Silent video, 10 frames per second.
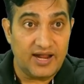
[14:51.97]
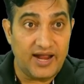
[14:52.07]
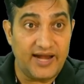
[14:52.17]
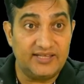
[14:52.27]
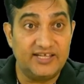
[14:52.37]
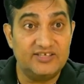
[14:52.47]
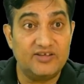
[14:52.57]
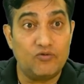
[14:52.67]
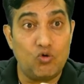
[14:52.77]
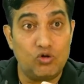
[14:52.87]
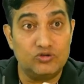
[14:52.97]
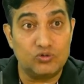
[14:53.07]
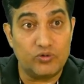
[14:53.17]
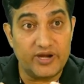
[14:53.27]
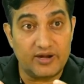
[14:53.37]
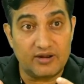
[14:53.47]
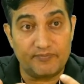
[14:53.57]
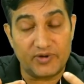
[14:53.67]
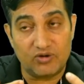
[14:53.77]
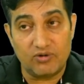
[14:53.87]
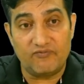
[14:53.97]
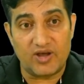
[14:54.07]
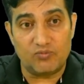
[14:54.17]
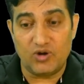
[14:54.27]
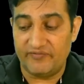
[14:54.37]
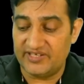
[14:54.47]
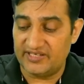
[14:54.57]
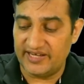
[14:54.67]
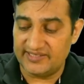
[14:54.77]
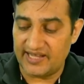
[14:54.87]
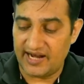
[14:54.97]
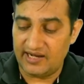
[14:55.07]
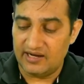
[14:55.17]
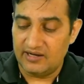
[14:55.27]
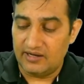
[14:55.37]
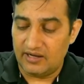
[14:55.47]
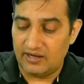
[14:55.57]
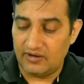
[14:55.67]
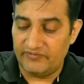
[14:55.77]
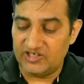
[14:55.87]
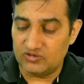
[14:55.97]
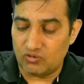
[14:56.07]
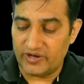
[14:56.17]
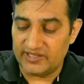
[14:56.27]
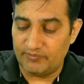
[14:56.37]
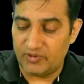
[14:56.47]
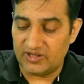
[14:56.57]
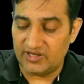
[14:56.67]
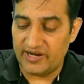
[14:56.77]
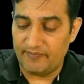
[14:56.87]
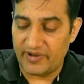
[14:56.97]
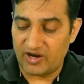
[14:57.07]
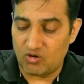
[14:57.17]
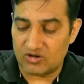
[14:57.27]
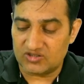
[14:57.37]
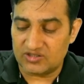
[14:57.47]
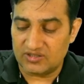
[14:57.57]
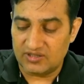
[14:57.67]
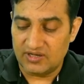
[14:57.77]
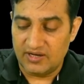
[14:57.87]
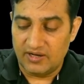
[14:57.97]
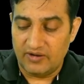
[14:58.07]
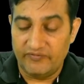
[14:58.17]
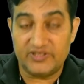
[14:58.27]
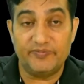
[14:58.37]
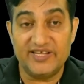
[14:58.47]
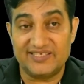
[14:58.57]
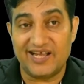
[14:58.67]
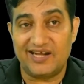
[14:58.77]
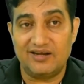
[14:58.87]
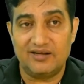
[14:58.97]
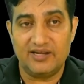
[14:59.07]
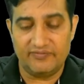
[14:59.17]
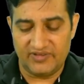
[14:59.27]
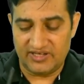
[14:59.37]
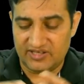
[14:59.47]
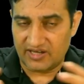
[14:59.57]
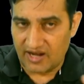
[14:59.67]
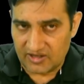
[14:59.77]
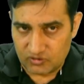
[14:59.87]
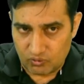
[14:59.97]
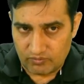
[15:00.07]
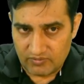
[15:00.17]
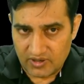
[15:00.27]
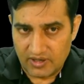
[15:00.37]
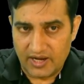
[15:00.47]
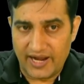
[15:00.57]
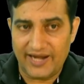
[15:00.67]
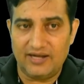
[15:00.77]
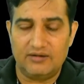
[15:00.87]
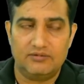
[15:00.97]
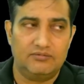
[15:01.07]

and there is also a particular formula which says that which is called as birthday paradox, which means that if there is a classroom and